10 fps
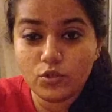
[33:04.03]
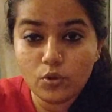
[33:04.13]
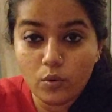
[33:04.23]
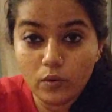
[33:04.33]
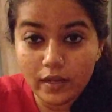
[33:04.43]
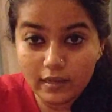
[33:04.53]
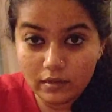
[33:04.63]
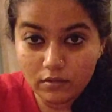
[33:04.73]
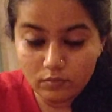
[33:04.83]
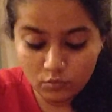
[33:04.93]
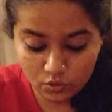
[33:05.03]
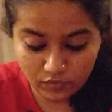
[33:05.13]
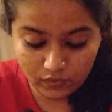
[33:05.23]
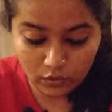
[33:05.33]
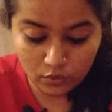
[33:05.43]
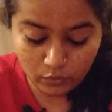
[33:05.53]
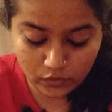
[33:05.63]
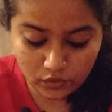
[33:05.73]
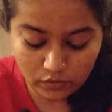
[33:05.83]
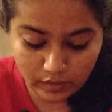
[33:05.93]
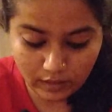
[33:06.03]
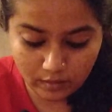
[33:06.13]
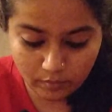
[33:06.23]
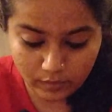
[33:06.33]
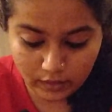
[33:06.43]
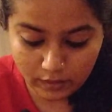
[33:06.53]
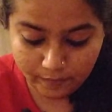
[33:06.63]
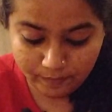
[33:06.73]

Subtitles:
sure like most of you all know this already, but